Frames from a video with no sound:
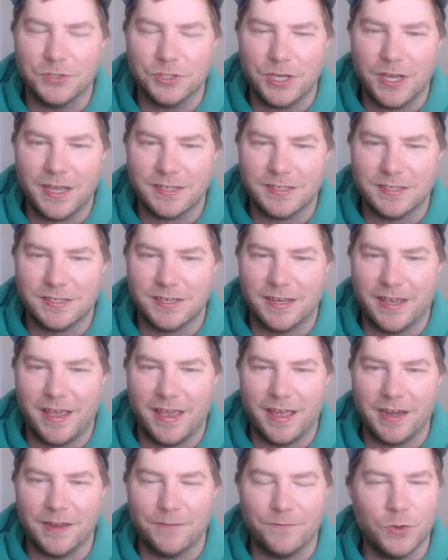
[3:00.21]
chess,
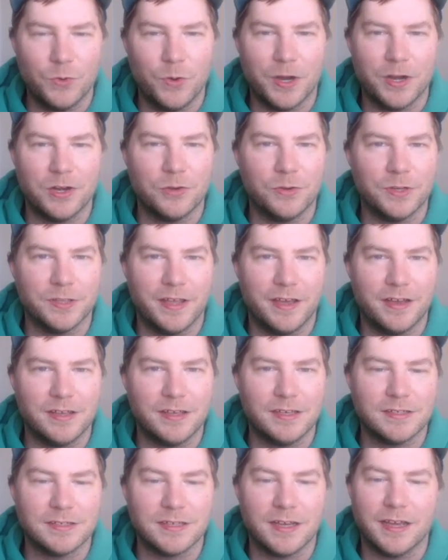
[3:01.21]
and if you want to know what that
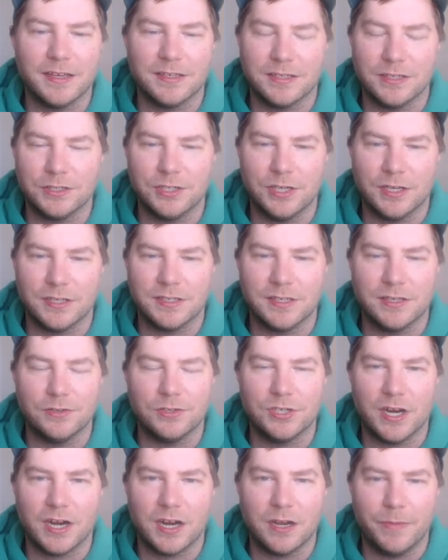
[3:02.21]
is, I suggest that you
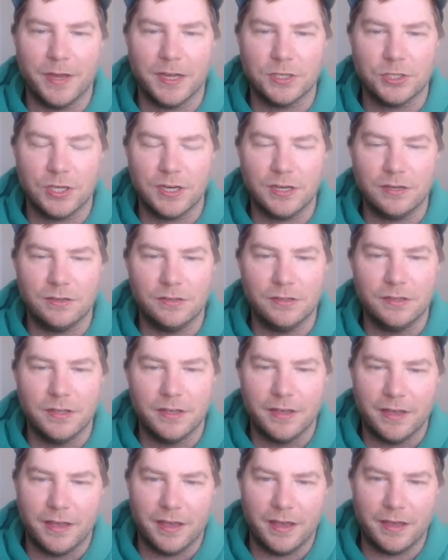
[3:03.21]
check out my channel
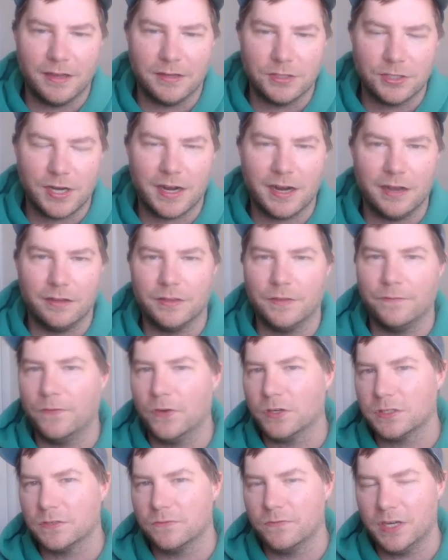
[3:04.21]
and check out the
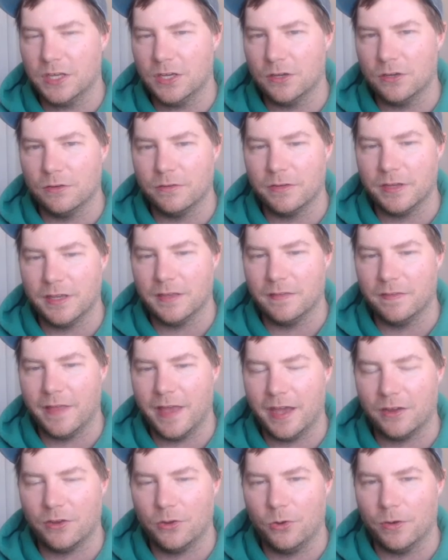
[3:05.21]
first video in
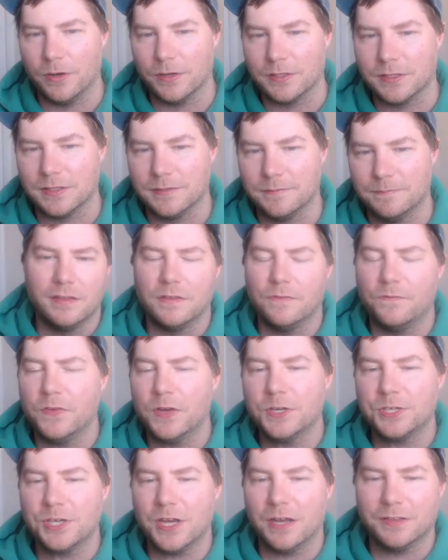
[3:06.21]
that course. To
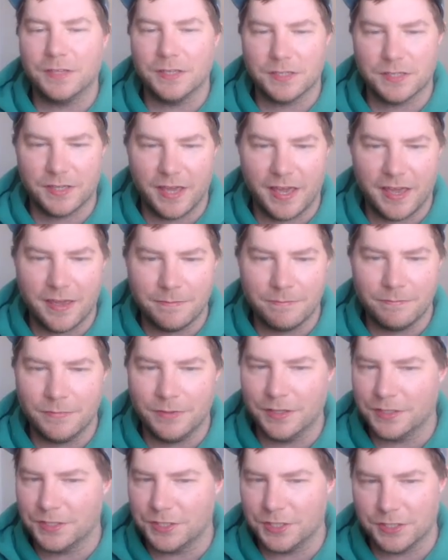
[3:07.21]
finish out this game,
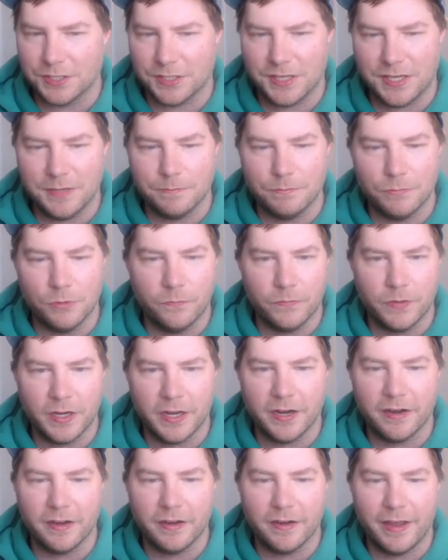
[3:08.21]
let's just keep moving
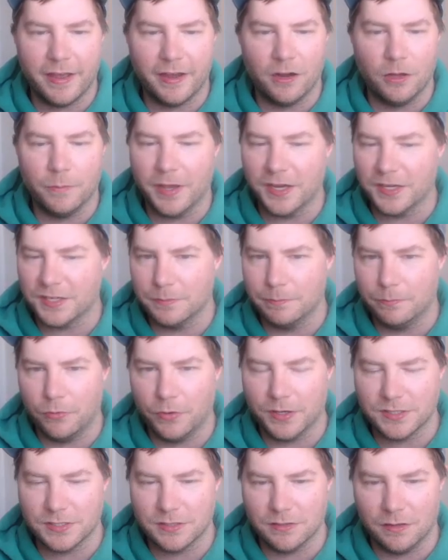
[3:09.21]
here and I'll make some
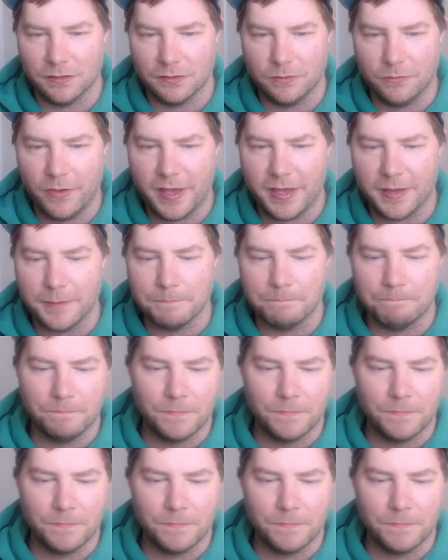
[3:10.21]
points along the way.